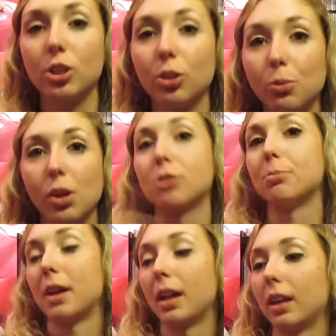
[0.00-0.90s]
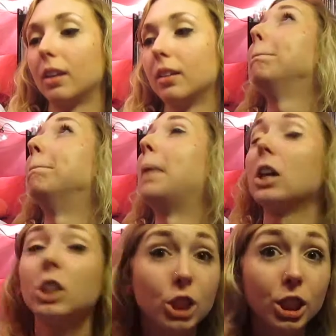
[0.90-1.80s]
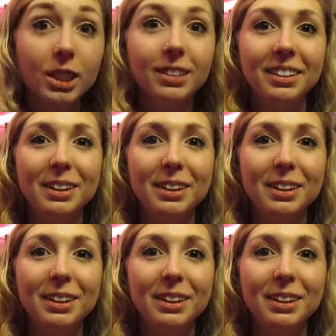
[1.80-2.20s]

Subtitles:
You can watch my March